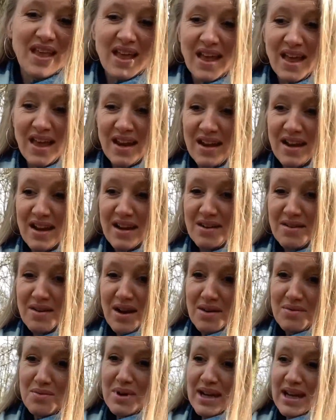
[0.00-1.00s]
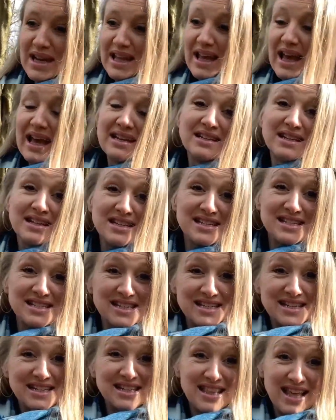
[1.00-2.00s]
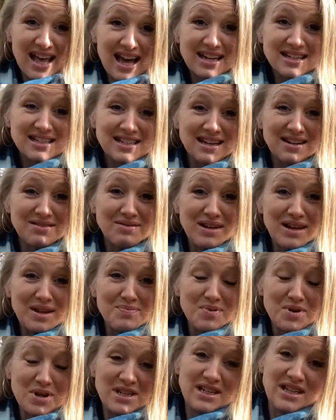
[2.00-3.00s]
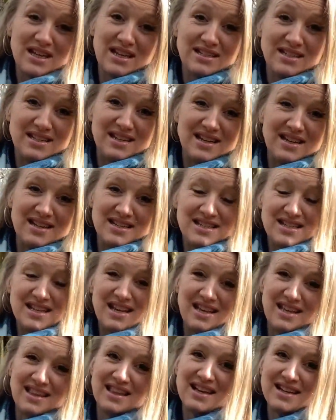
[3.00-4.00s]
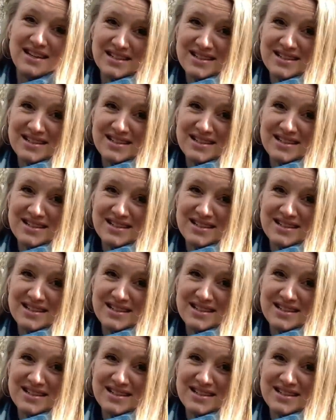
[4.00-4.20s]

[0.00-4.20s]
And I really hadn't considered that, and I really appreciated her saying that.